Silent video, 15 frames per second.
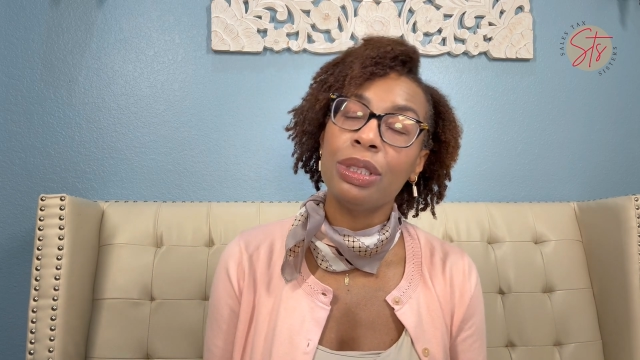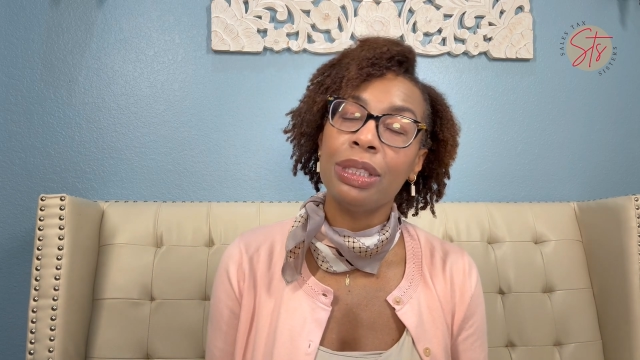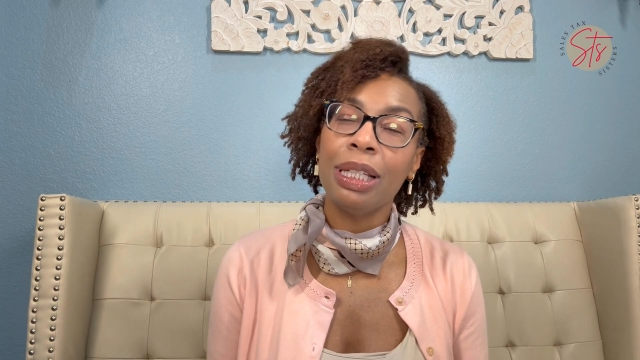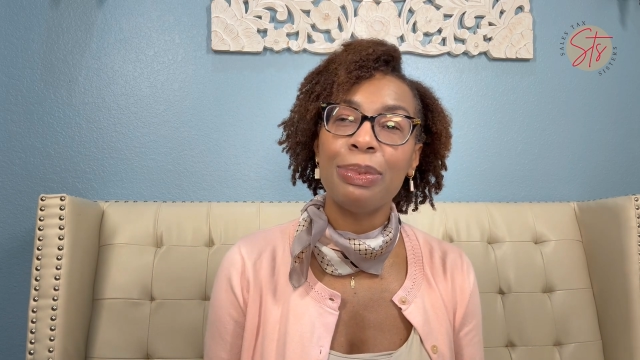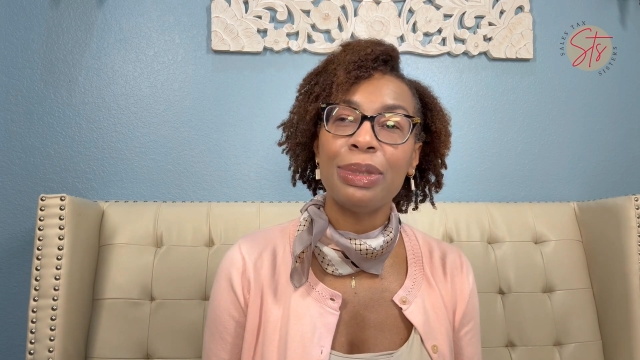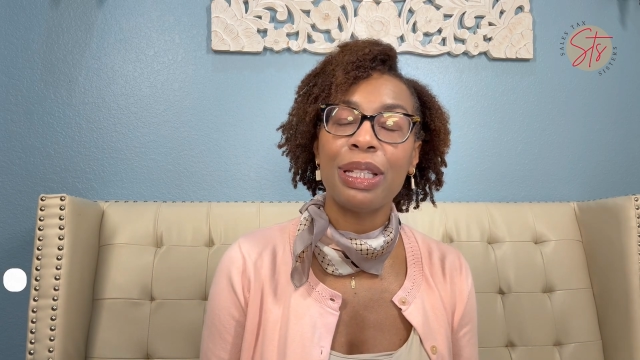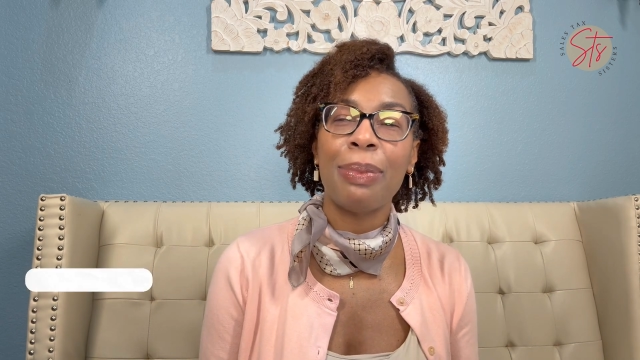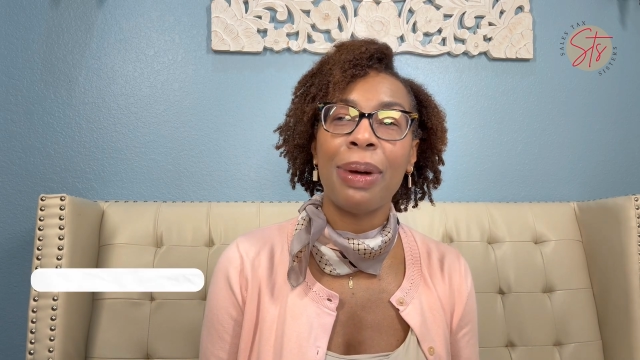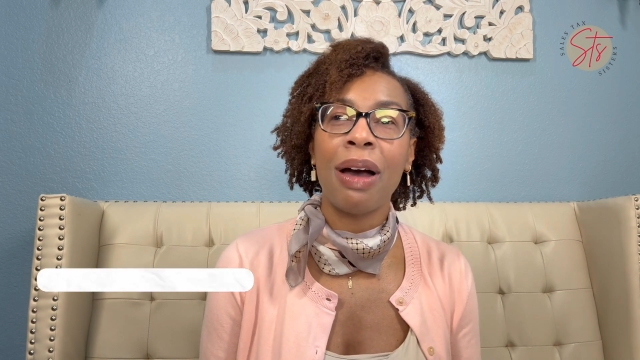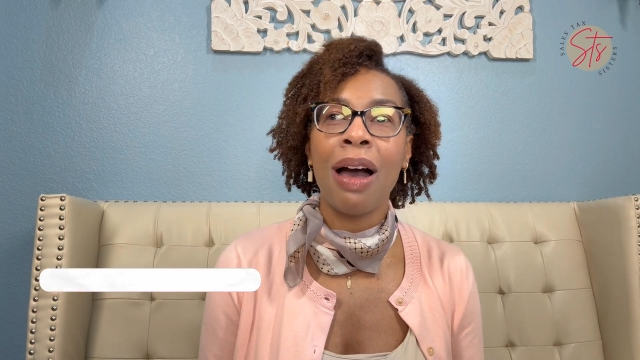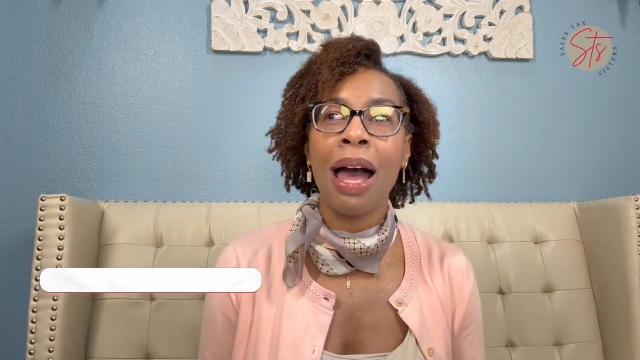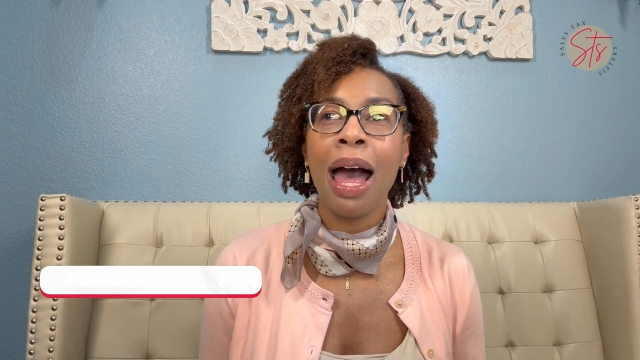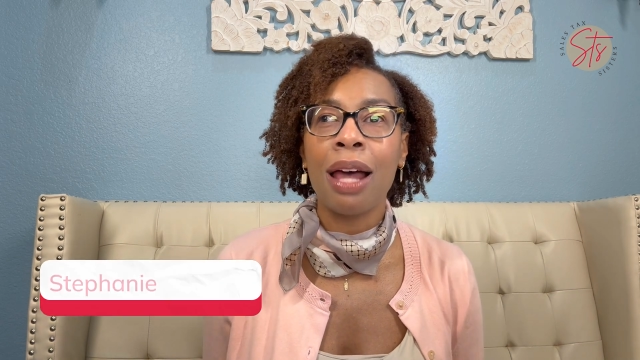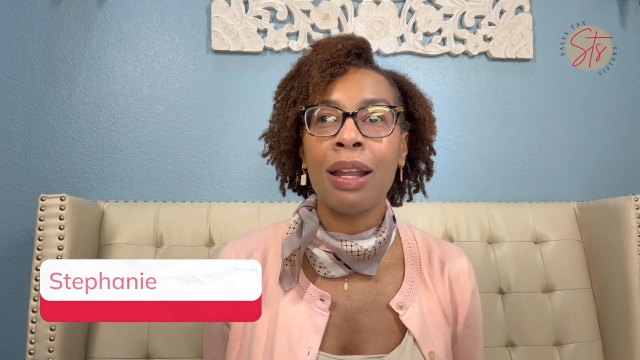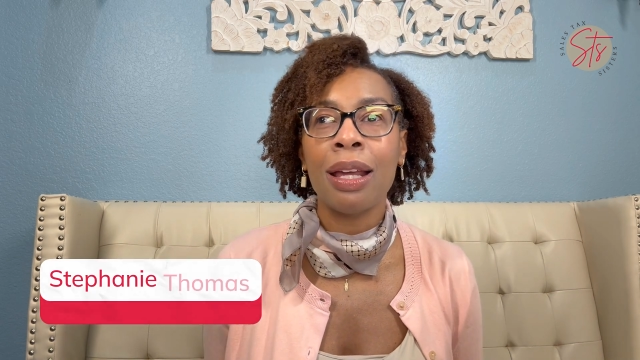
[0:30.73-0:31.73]
tips about
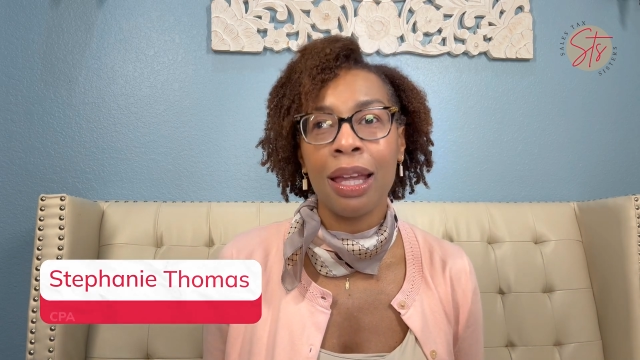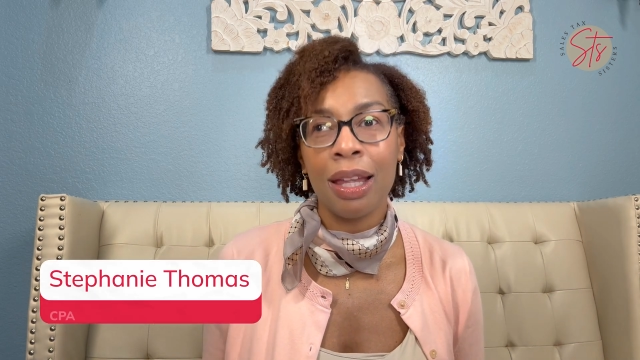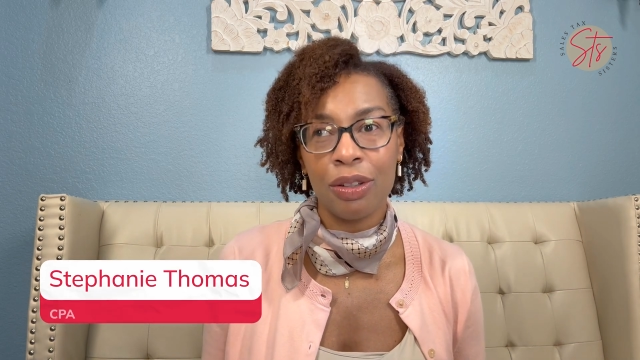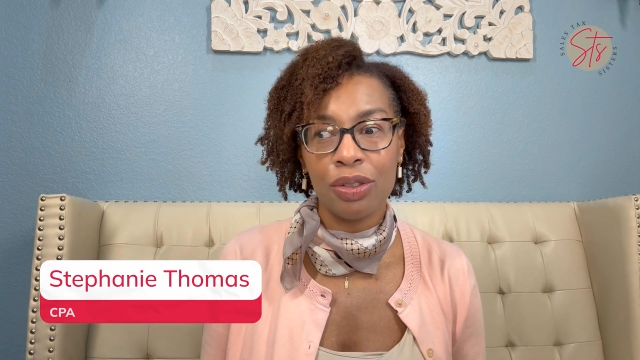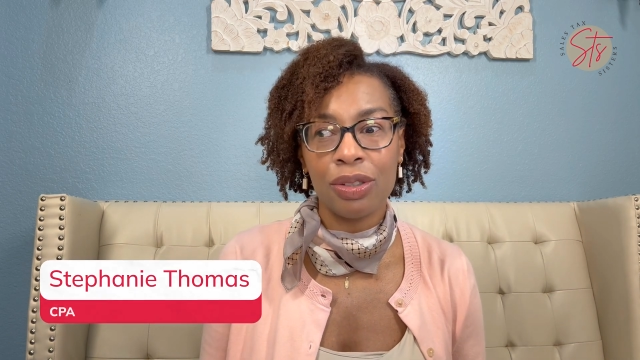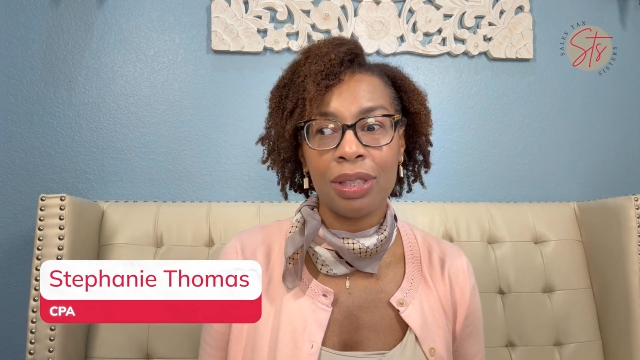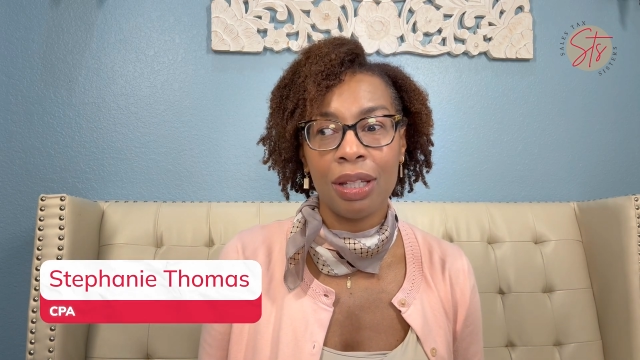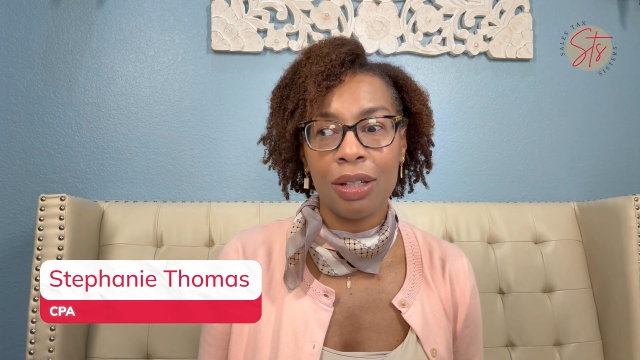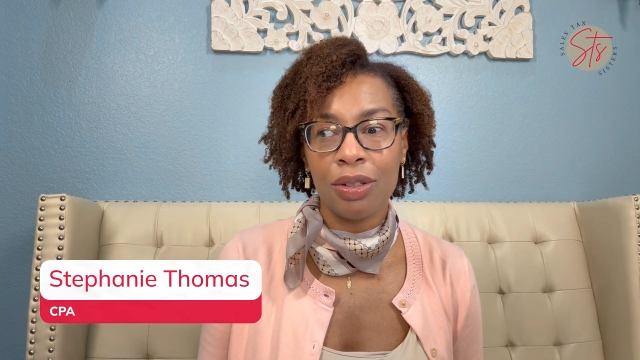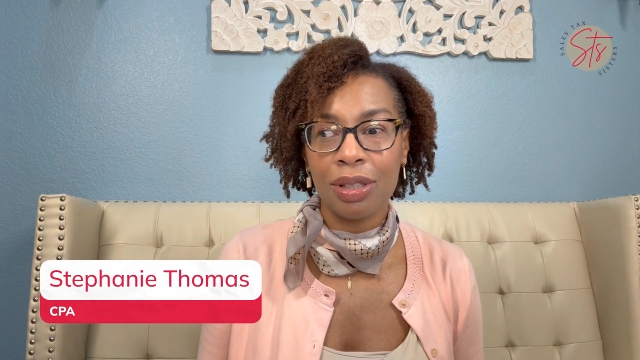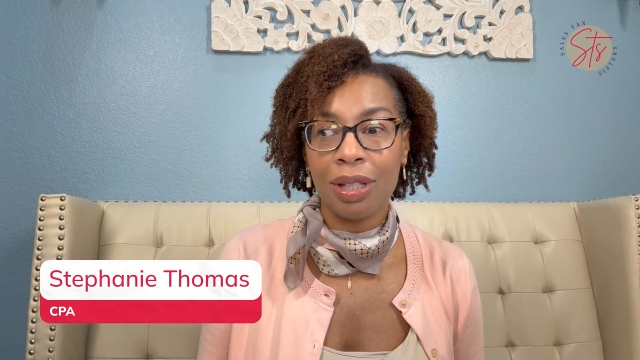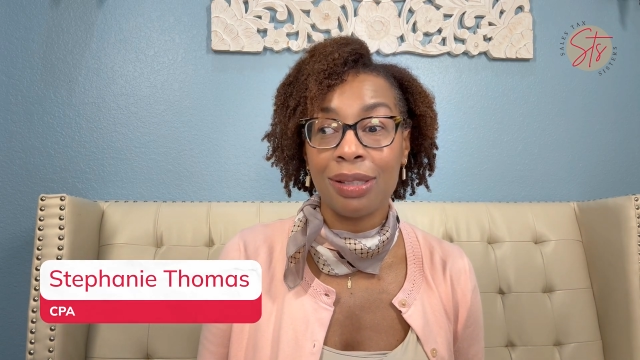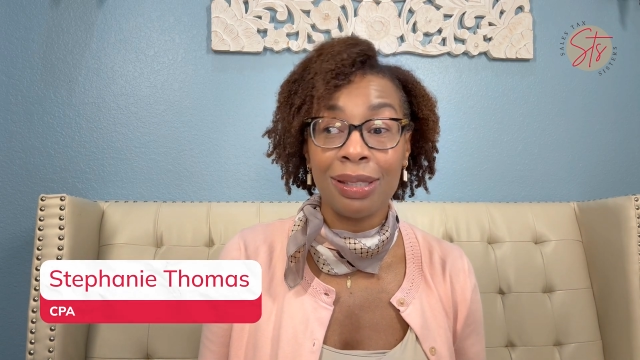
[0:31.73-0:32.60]
how to handle a